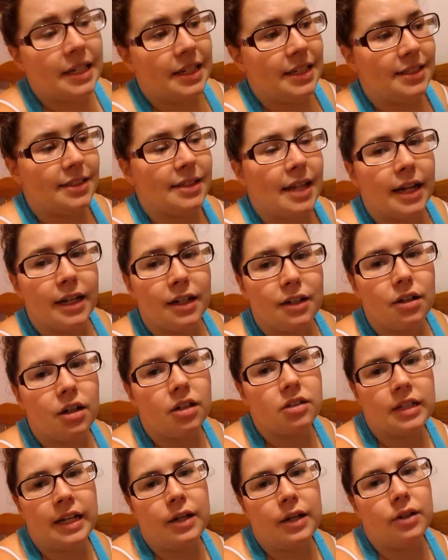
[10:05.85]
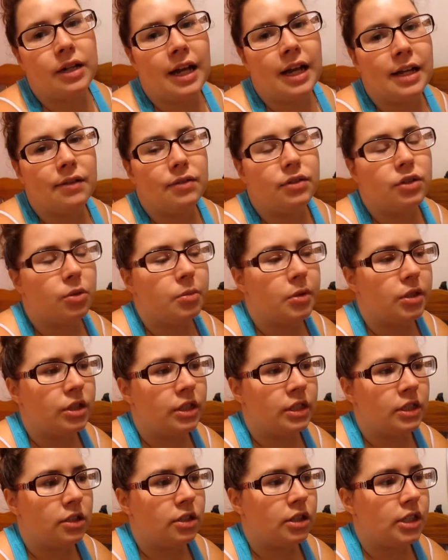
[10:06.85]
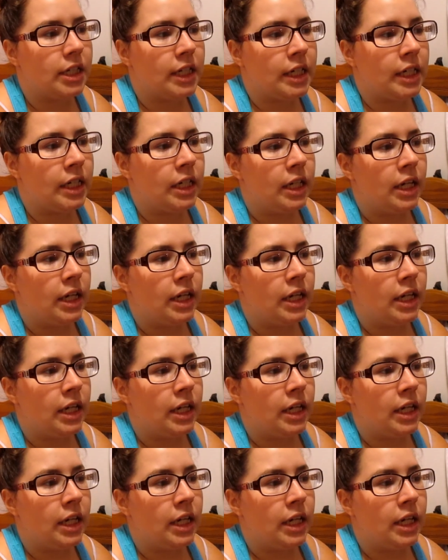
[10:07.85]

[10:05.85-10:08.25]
is 9 o'clock now and I have so much energy